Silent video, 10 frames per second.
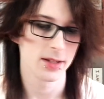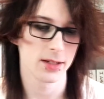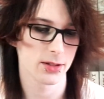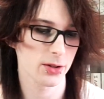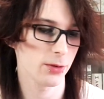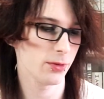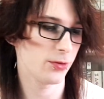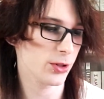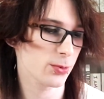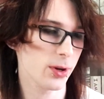So the
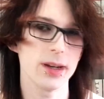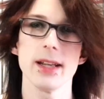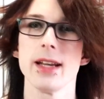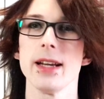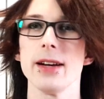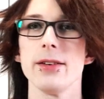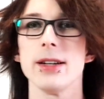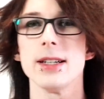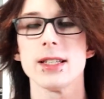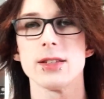first one here
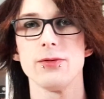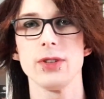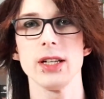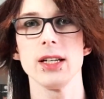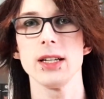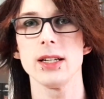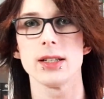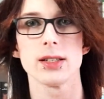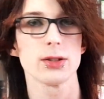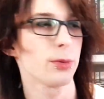is the
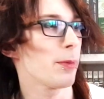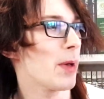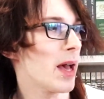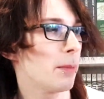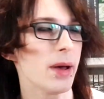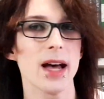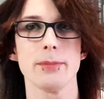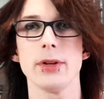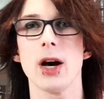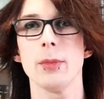Superman
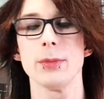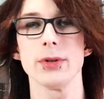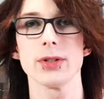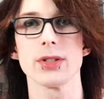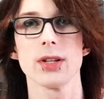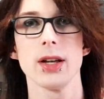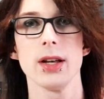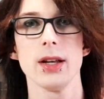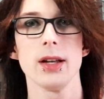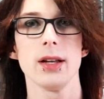Batman Omnibus
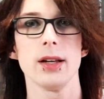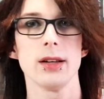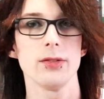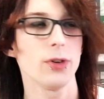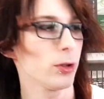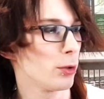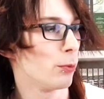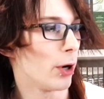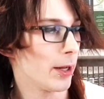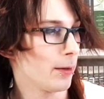Volume
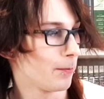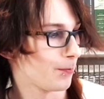1,